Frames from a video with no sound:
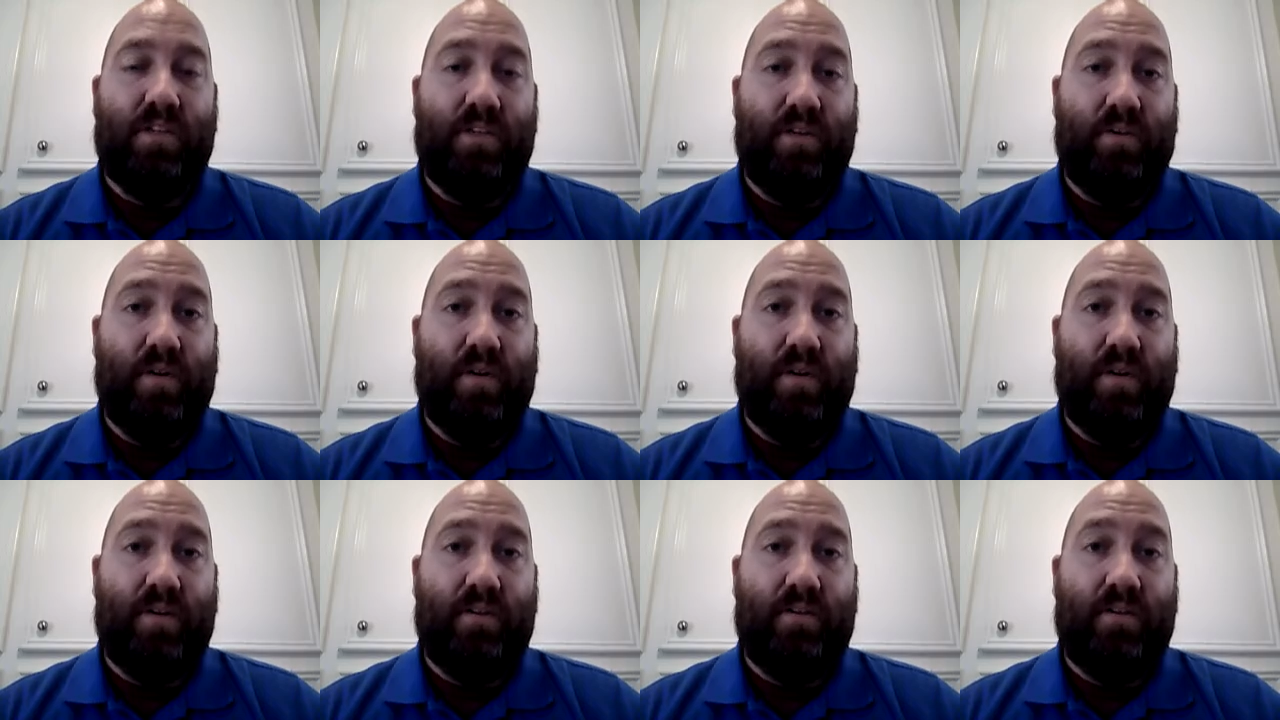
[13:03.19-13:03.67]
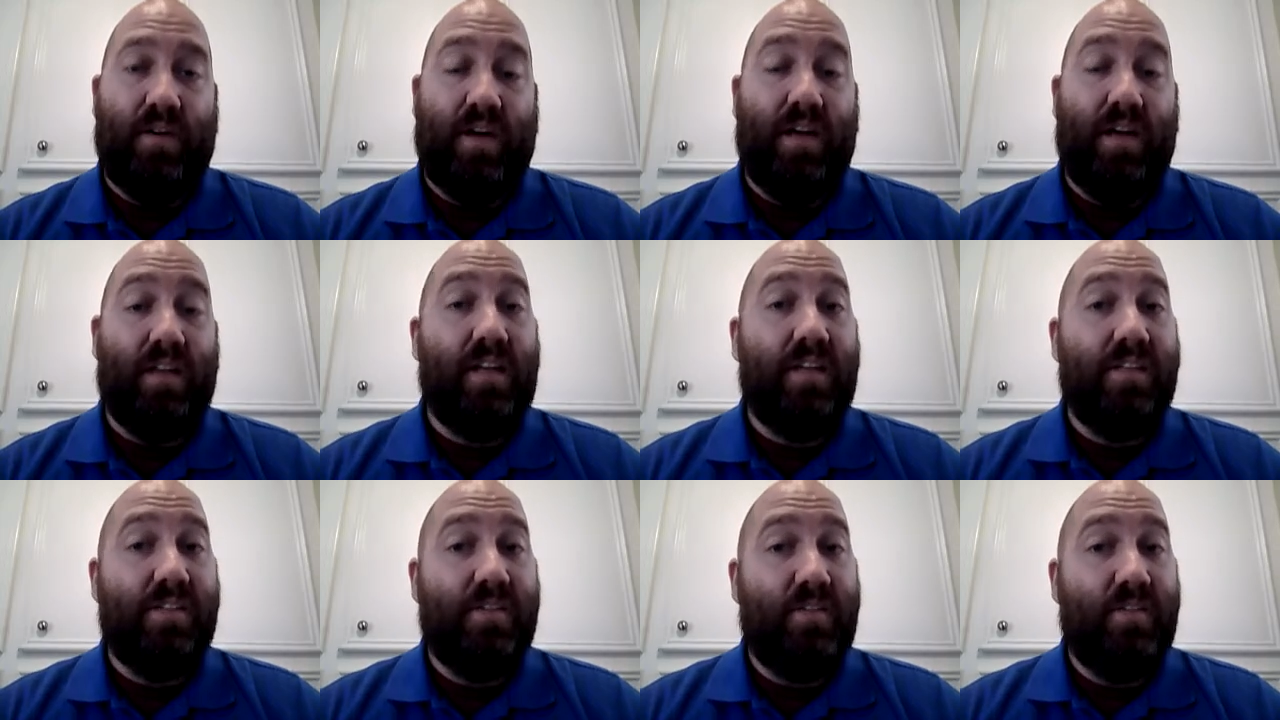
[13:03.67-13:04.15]
to do it,
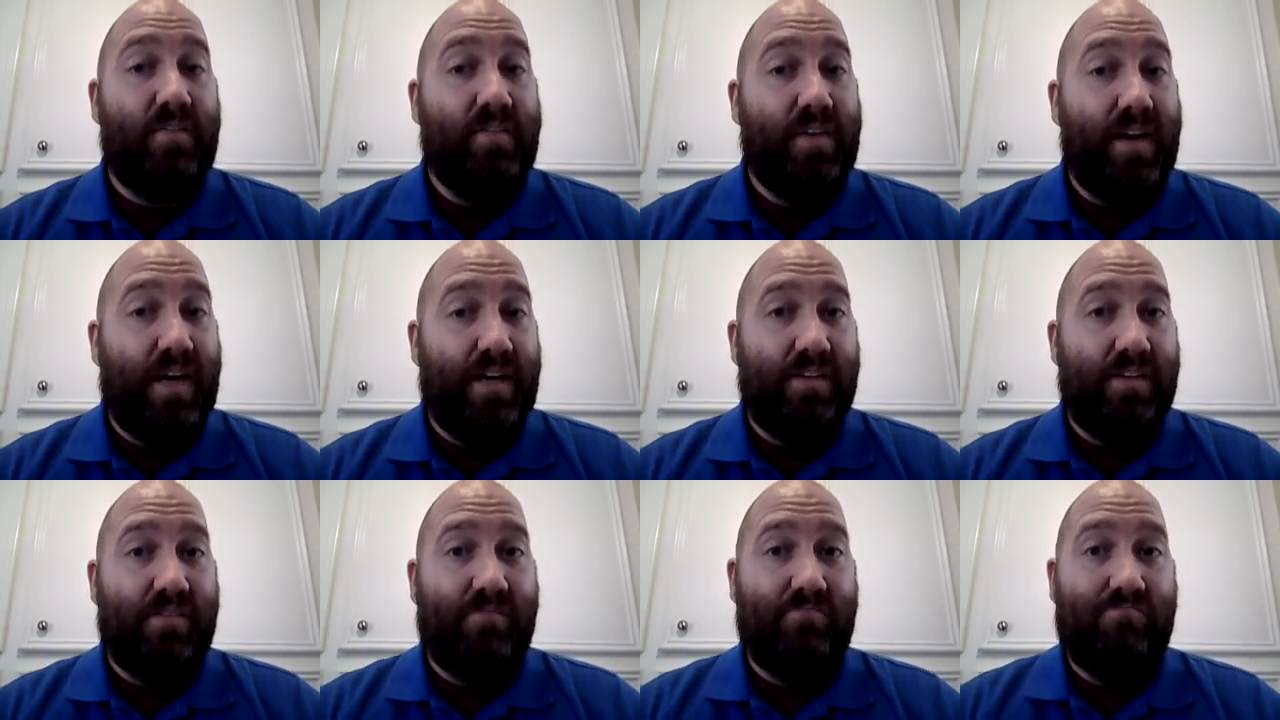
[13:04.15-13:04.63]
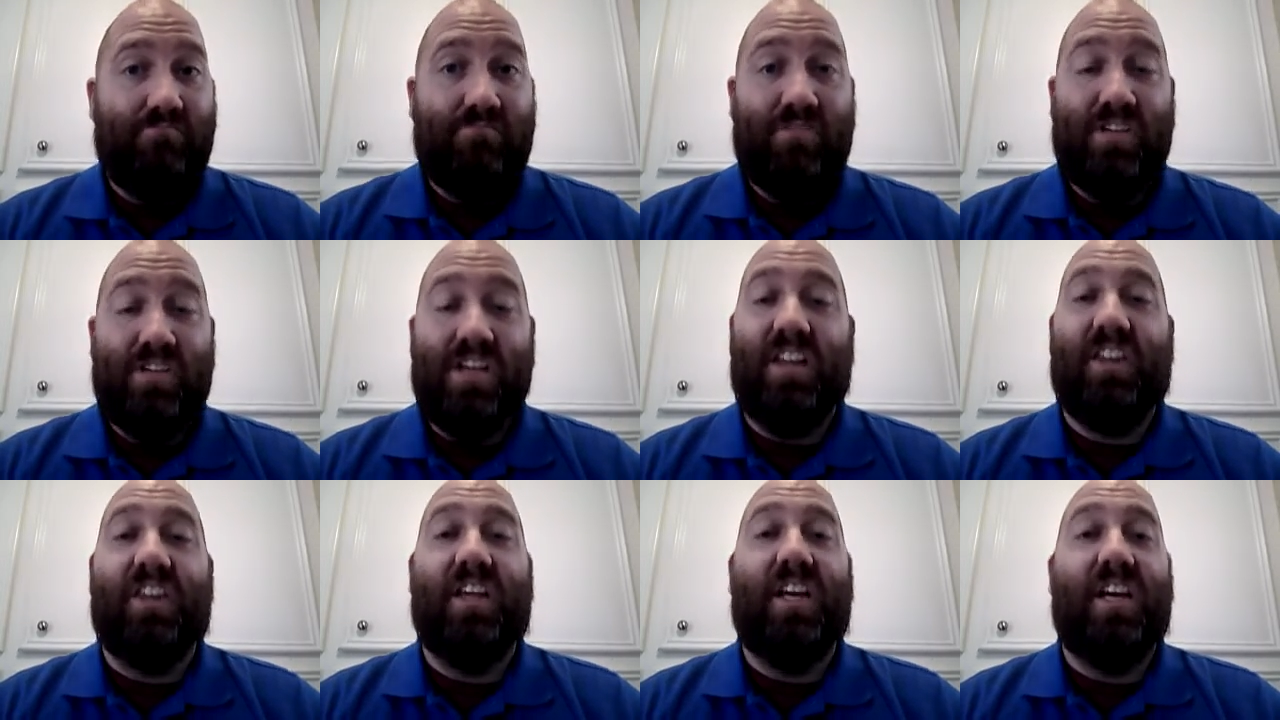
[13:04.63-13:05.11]
unless you've got
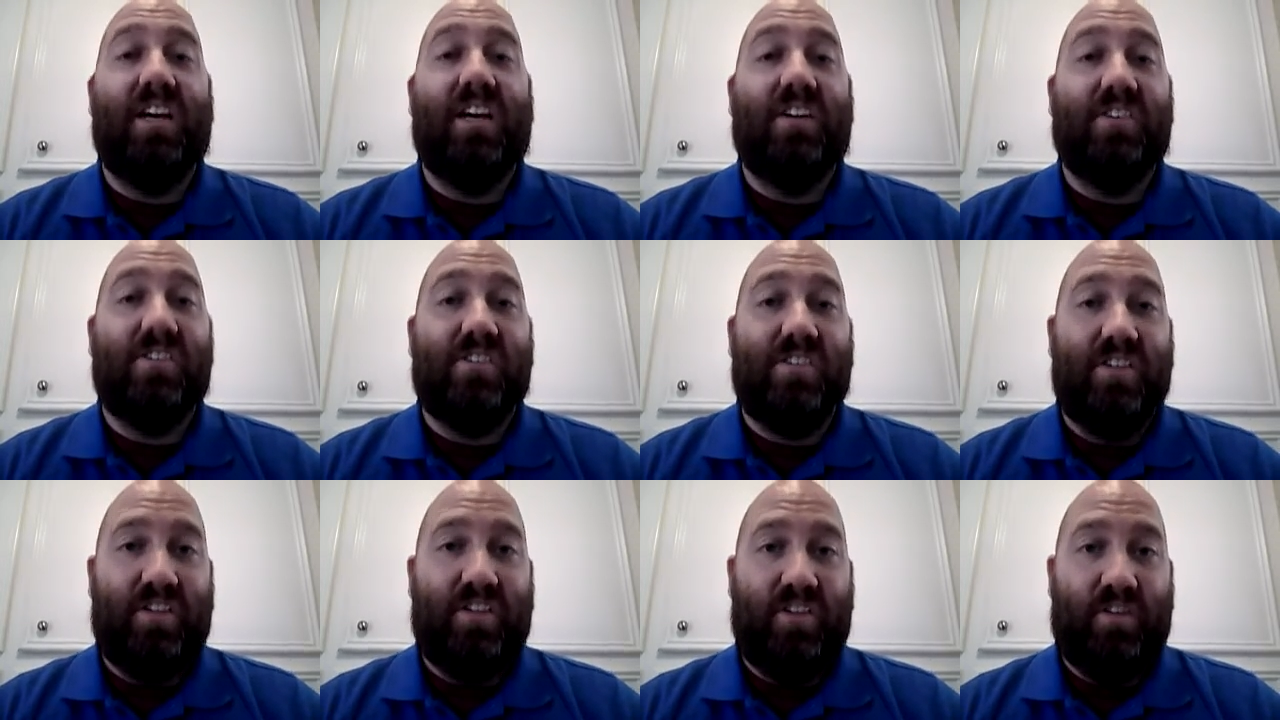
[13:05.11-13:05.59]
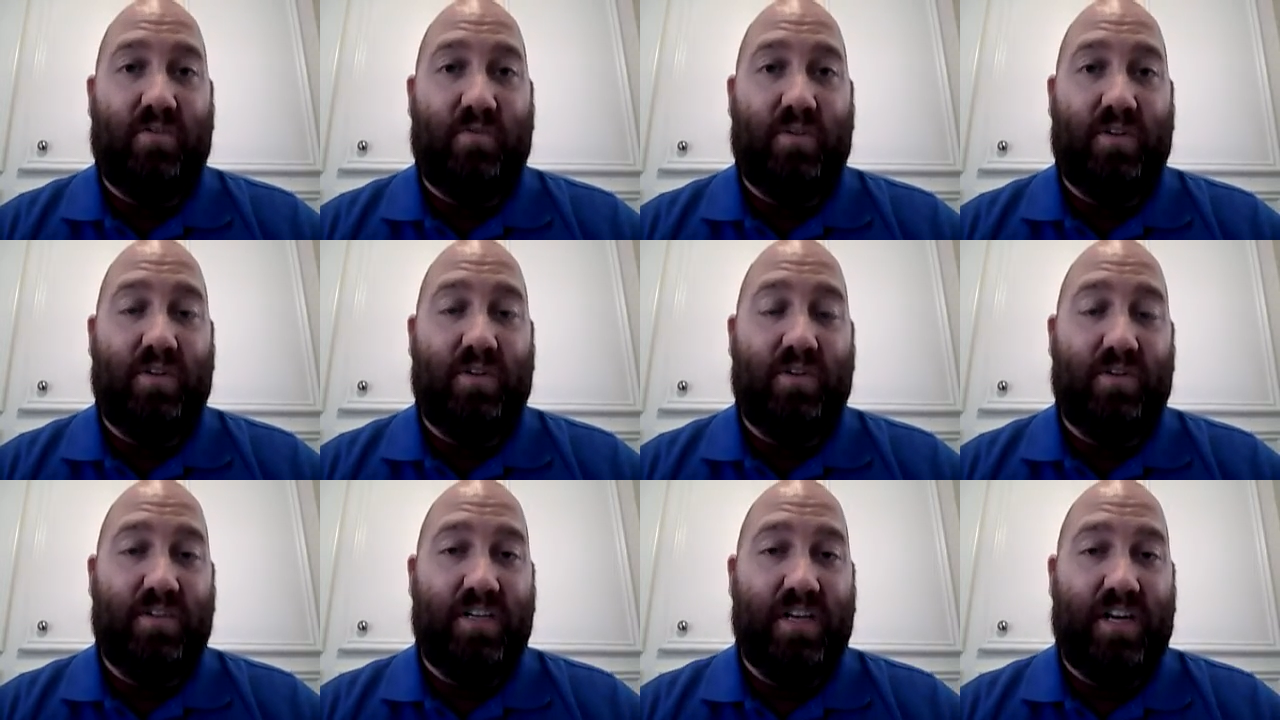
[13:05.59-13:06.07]
nothing else to do
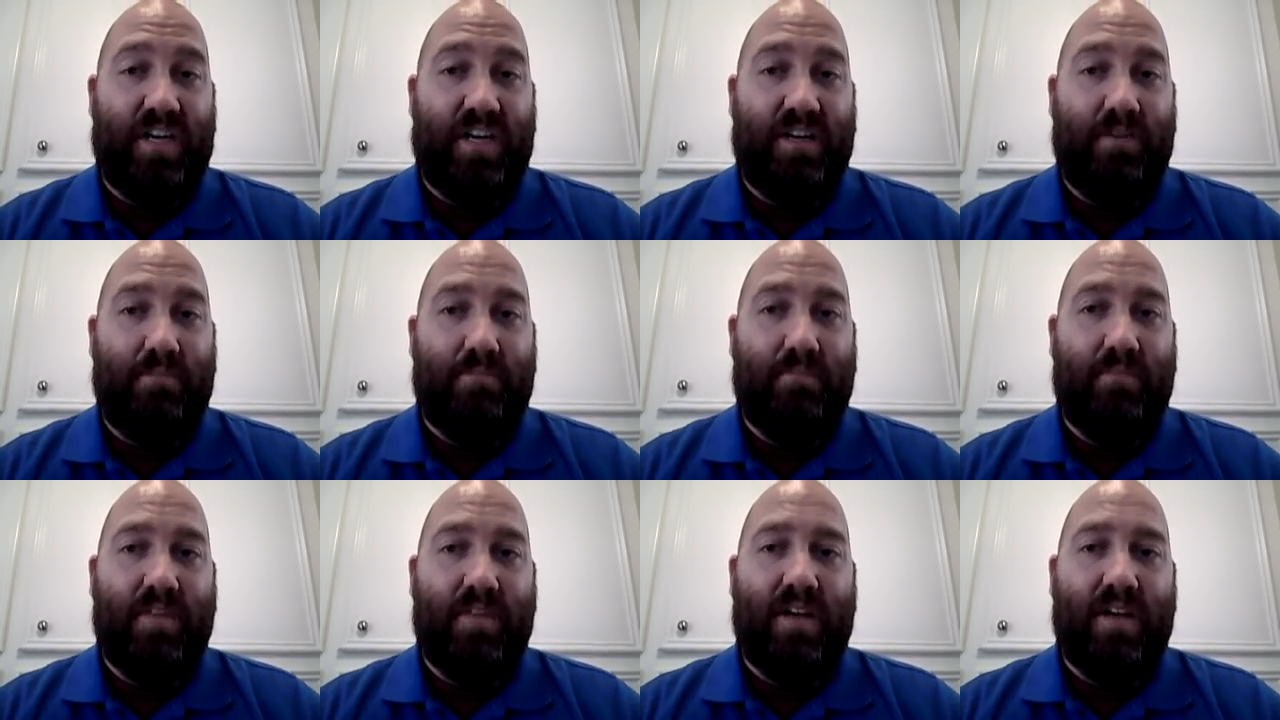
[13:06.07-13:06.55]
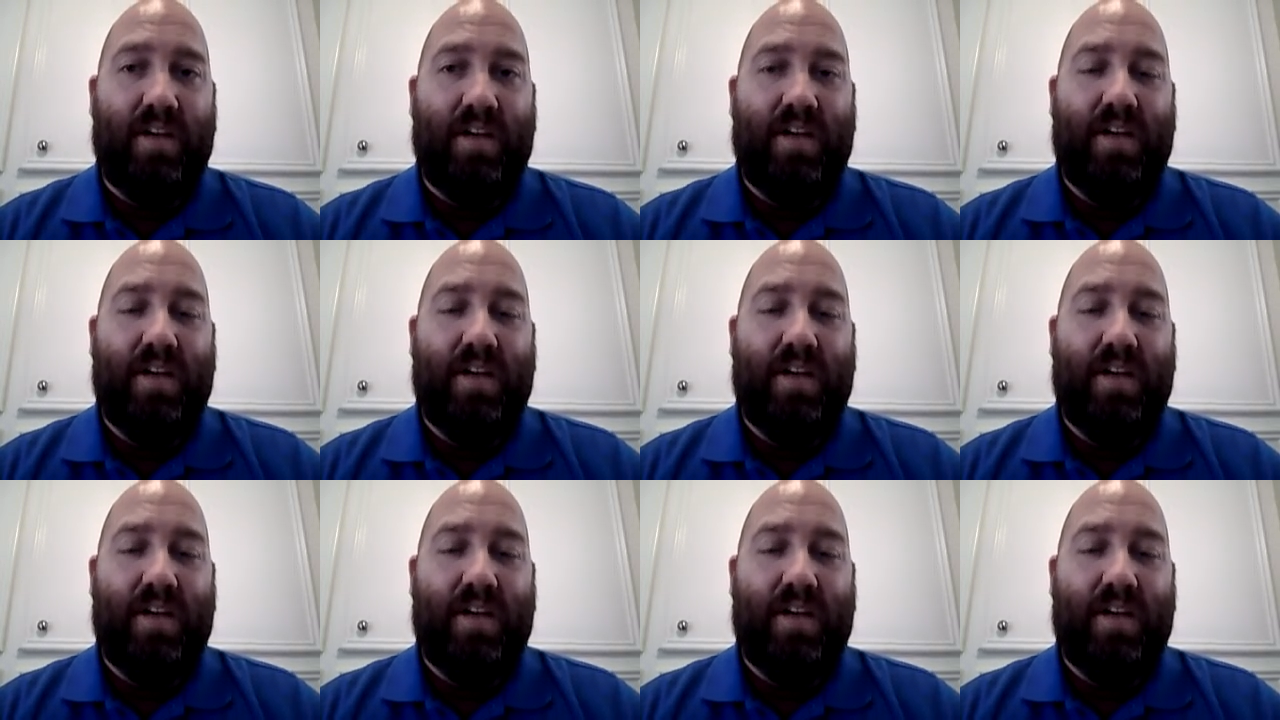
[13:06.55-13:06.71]
with your time.